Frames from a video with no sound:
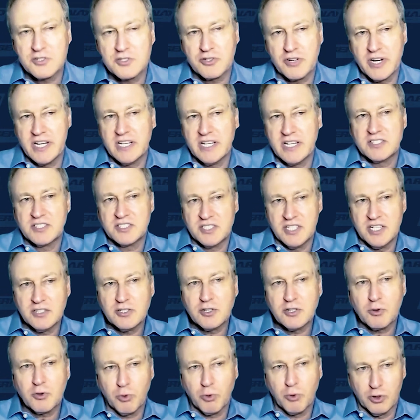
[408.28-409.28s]

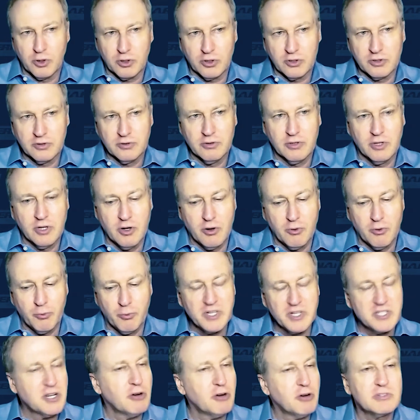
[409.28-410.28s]
transcender world,
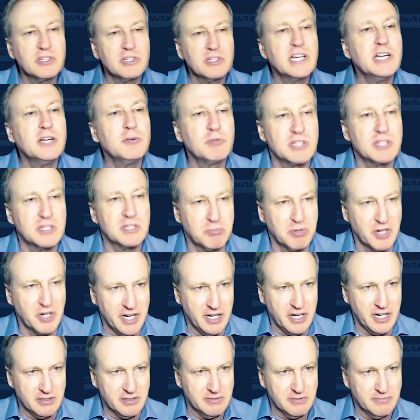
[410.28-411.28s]
we don't lead with the
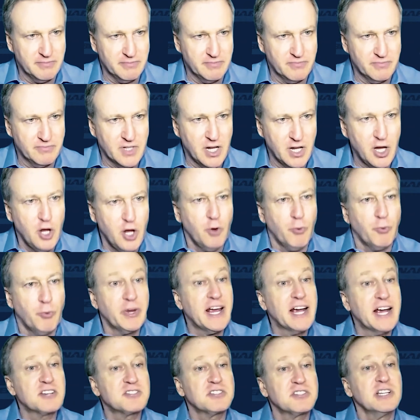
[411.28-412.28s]
brand. We
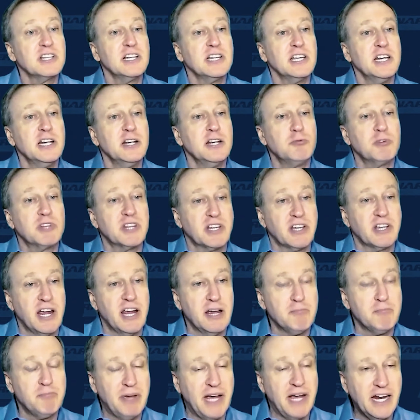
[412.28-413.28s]
actually lead with a
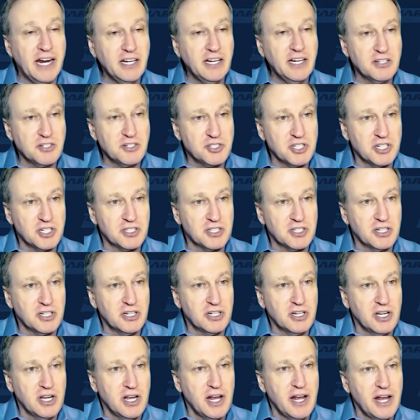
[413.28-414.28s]
campaign
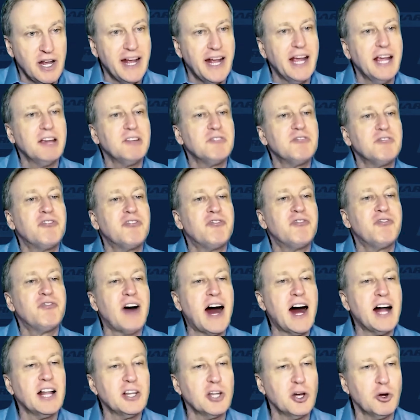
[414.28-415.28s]
agenda and
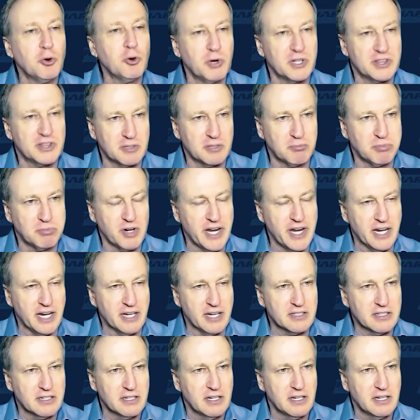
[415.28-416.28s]
follow with the
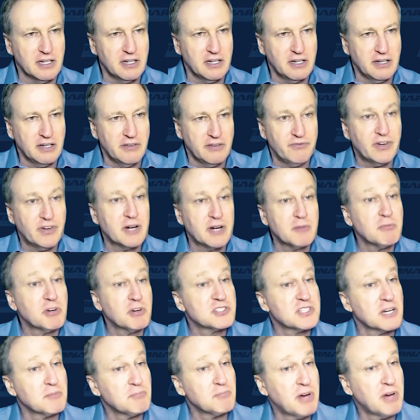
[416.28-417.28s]
brand, very
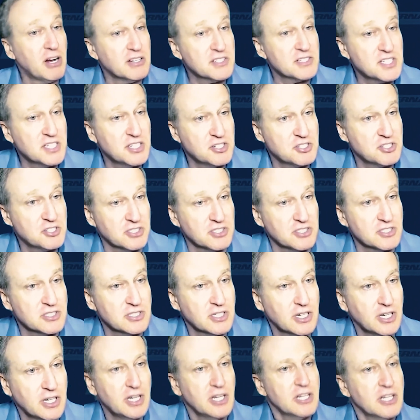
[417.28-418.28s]
much like
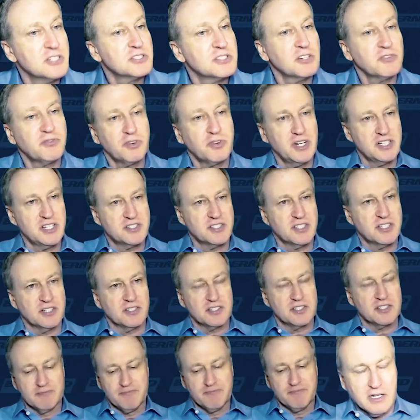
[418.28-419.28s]
politicians. So, for
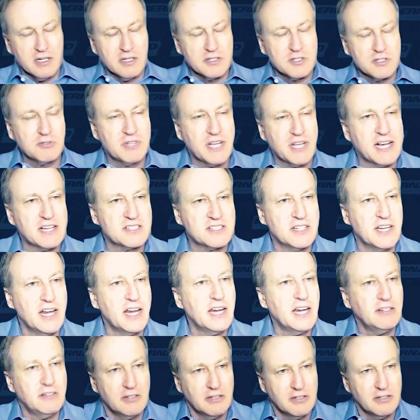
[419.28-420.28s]
instance,
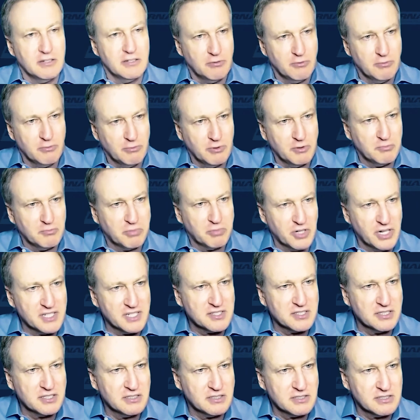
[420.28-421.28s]
2008, when
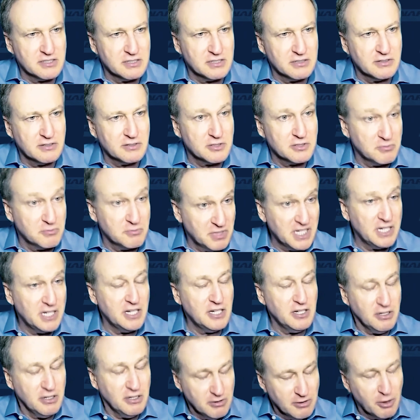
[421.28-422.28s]
President to
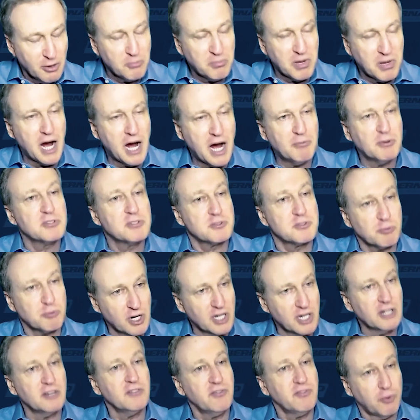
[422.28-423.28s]
be Obama is
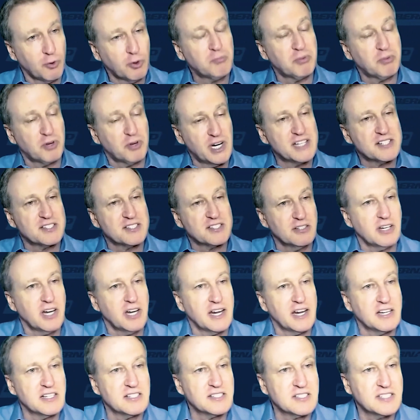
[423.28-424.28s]
running for president of the
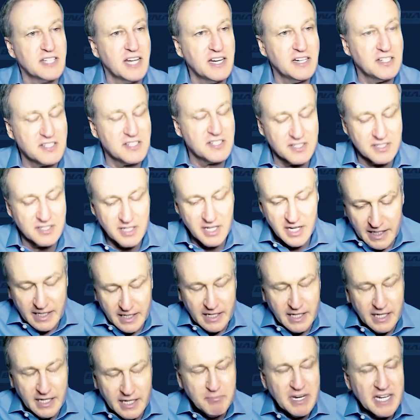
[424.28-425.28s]
United States,
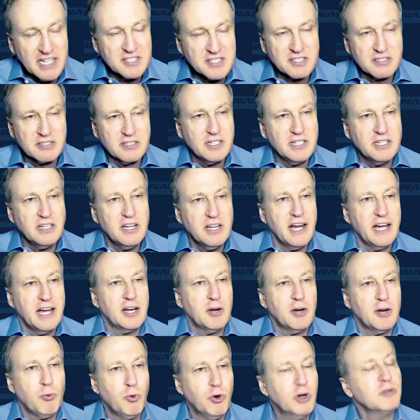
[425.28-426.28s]
he basically had
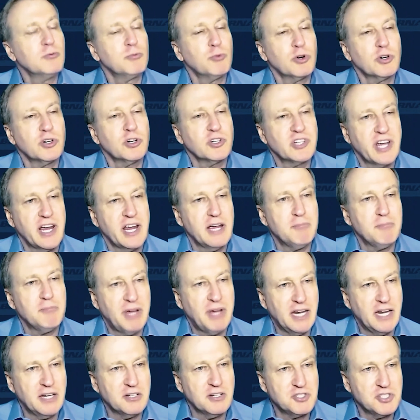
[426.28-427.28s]
a one word
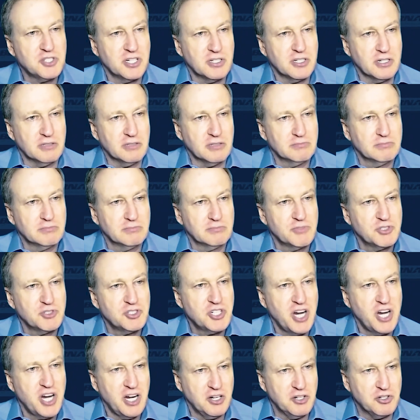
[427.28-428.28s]
campaign agenda
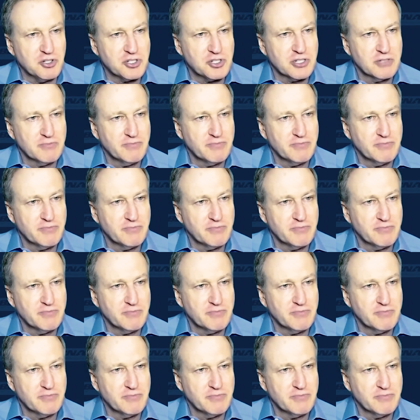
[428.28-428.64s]
change,